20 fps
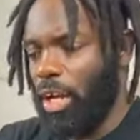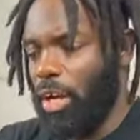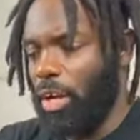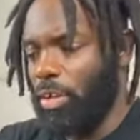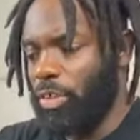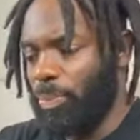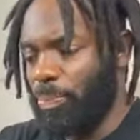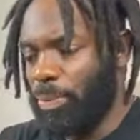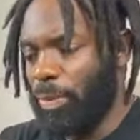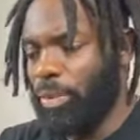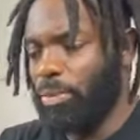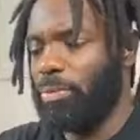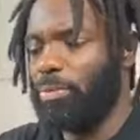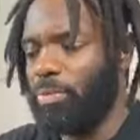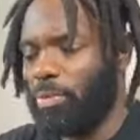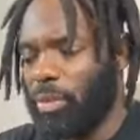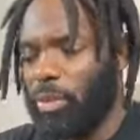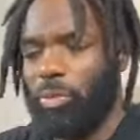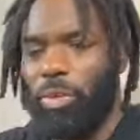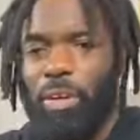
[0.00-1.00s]
You
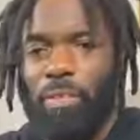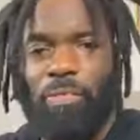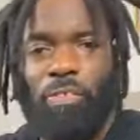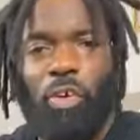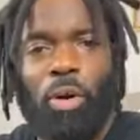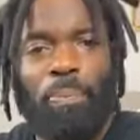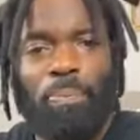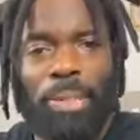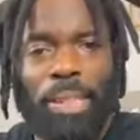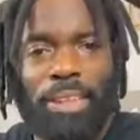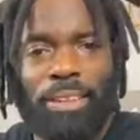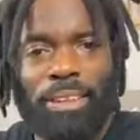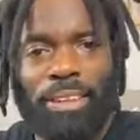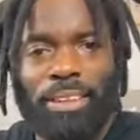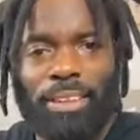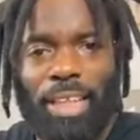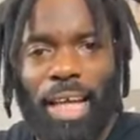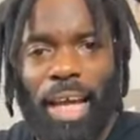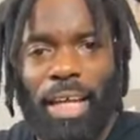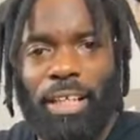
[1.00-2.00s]
put 3 or 4 beets
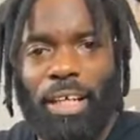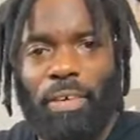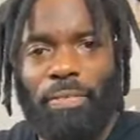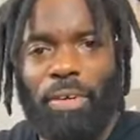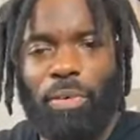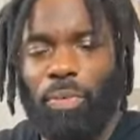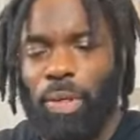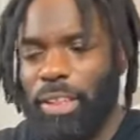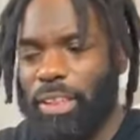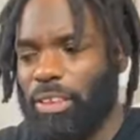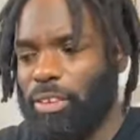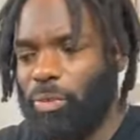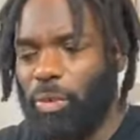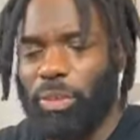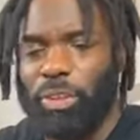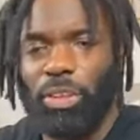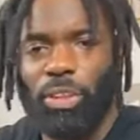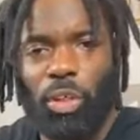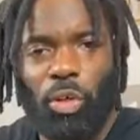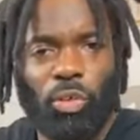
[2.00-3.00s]
inside of it, whether you
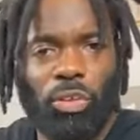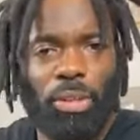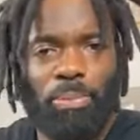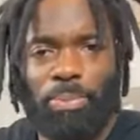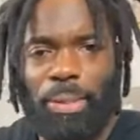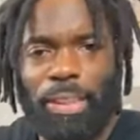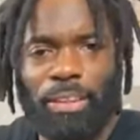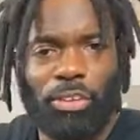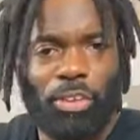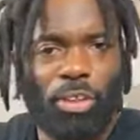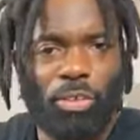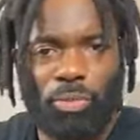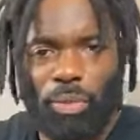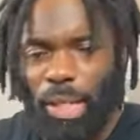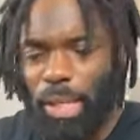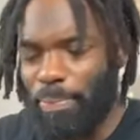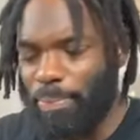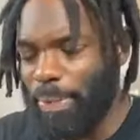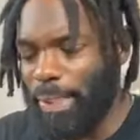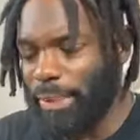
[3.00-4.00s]
want the golden beets or the
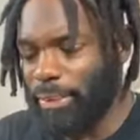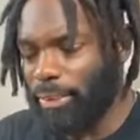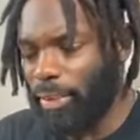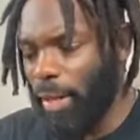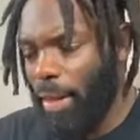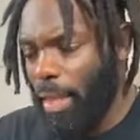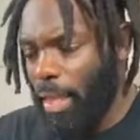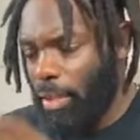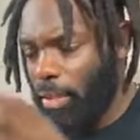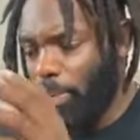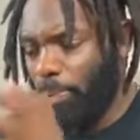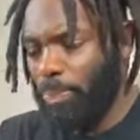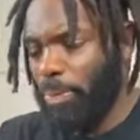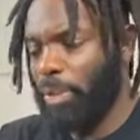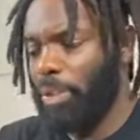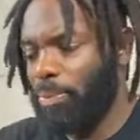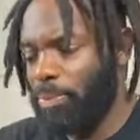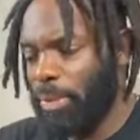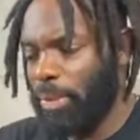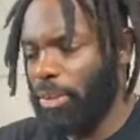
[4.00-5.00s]
red beets. You
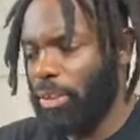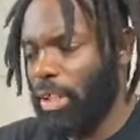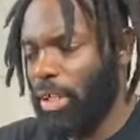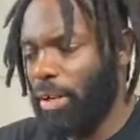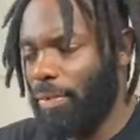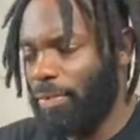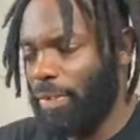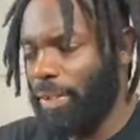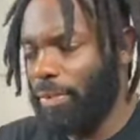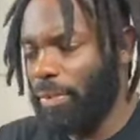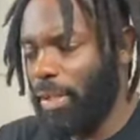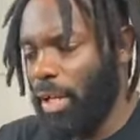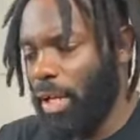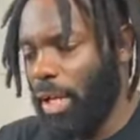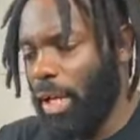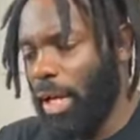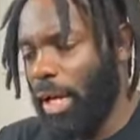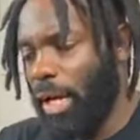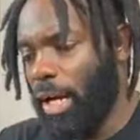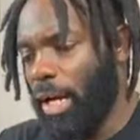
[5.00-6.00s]
put them in the oven.
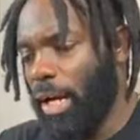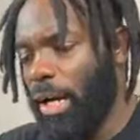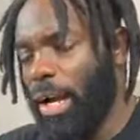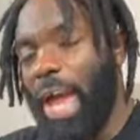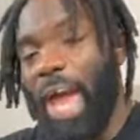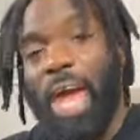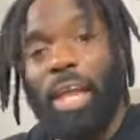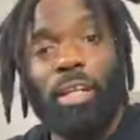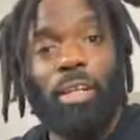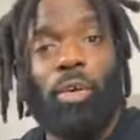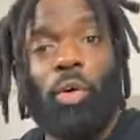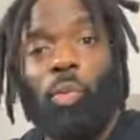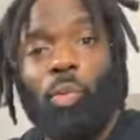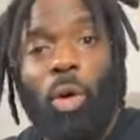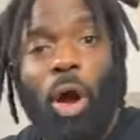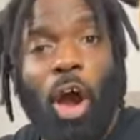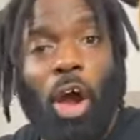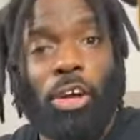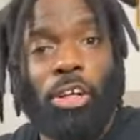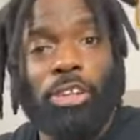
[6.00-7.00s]
Add a
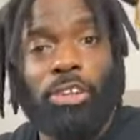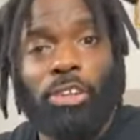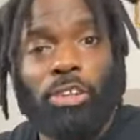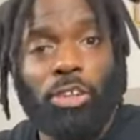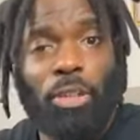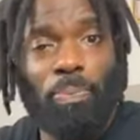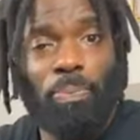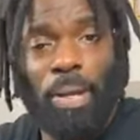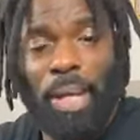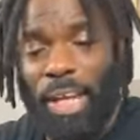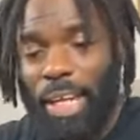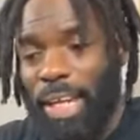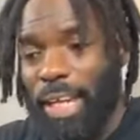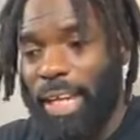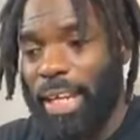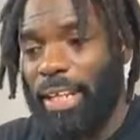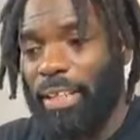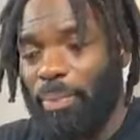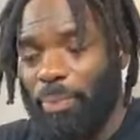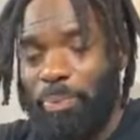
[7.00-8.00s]
little water to the
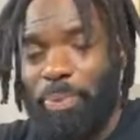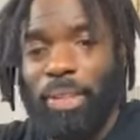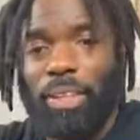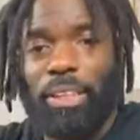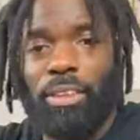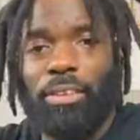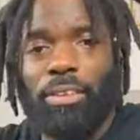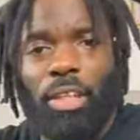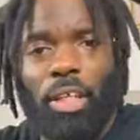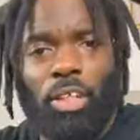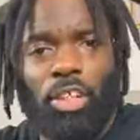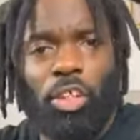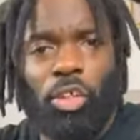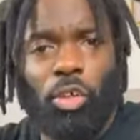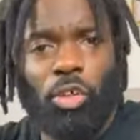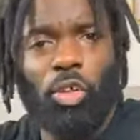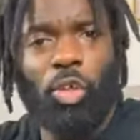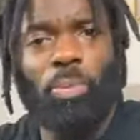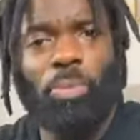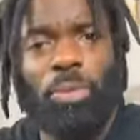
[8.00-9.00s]
pan. Put a
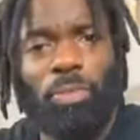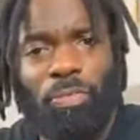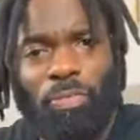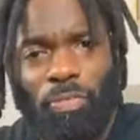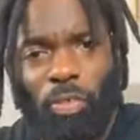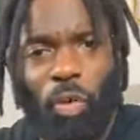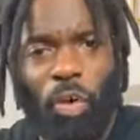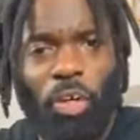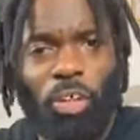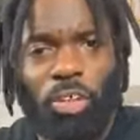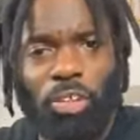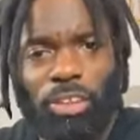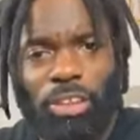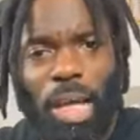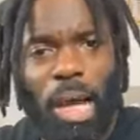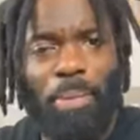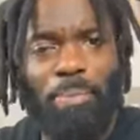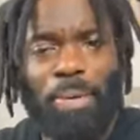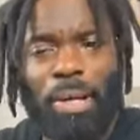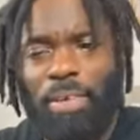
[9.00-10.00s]
little aluminum foil on
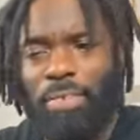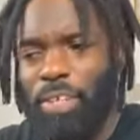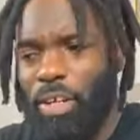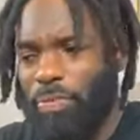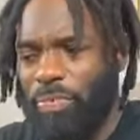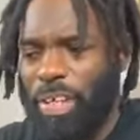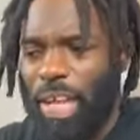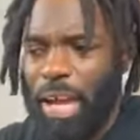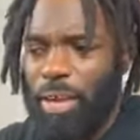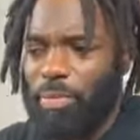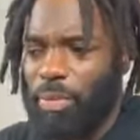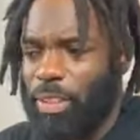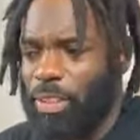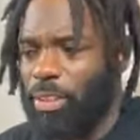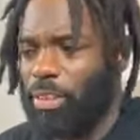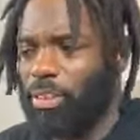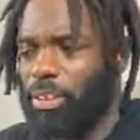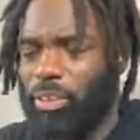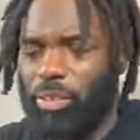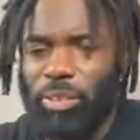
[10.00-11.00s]
top of it. If you have
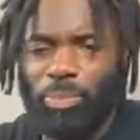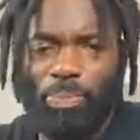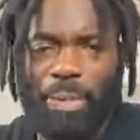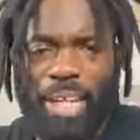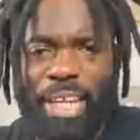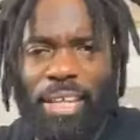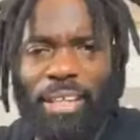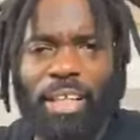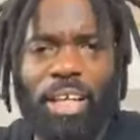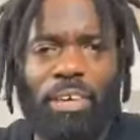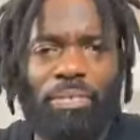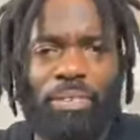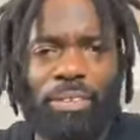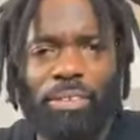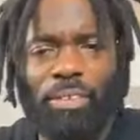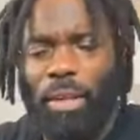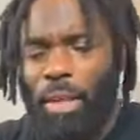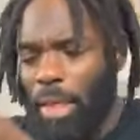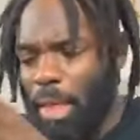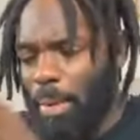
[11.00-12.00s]
one of those little pan
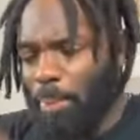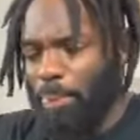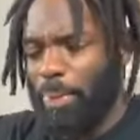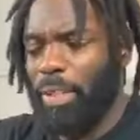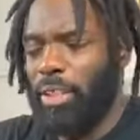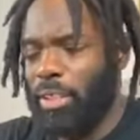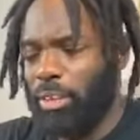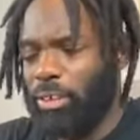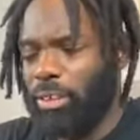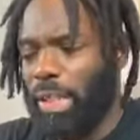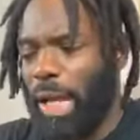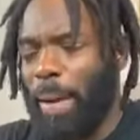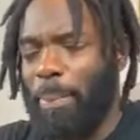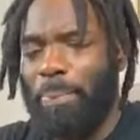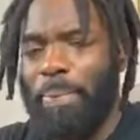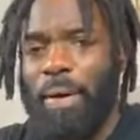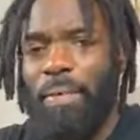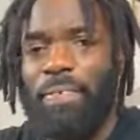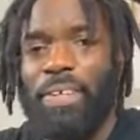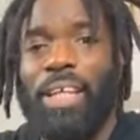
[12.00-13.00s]
covers, put it on
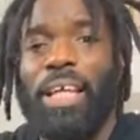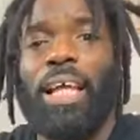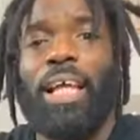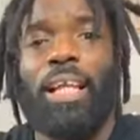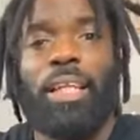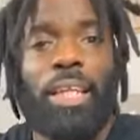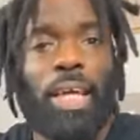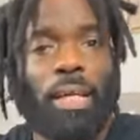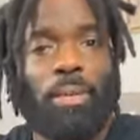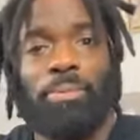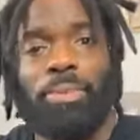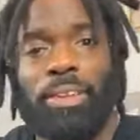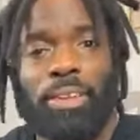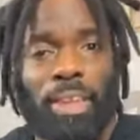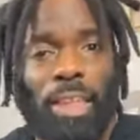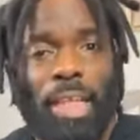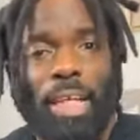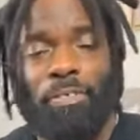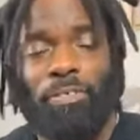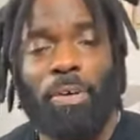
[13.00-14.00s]
top of it. Let them
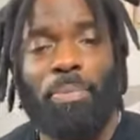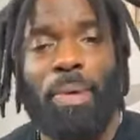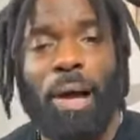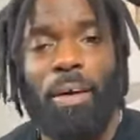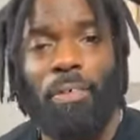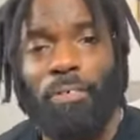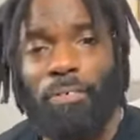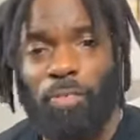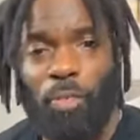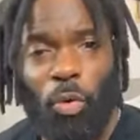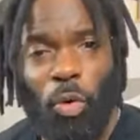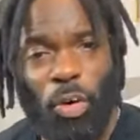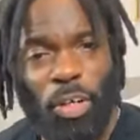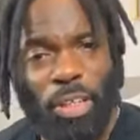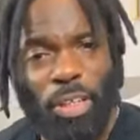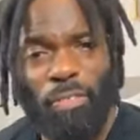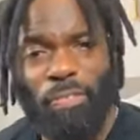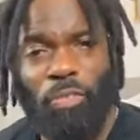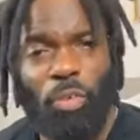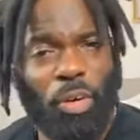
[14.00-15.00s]
steam for about
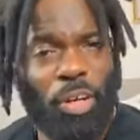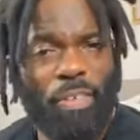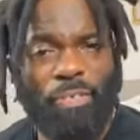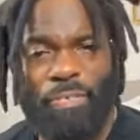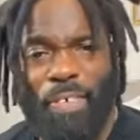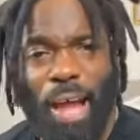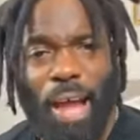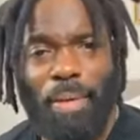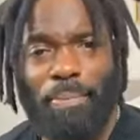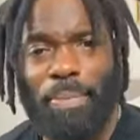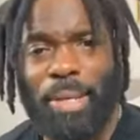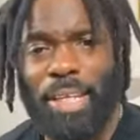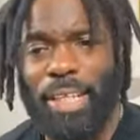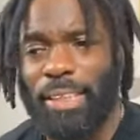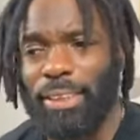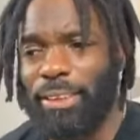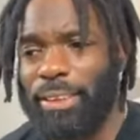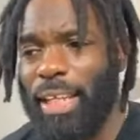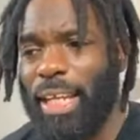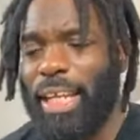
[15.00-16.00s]
40-45
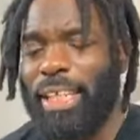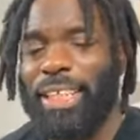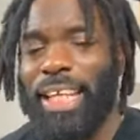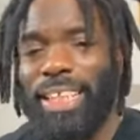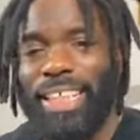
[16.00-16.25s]
minutes.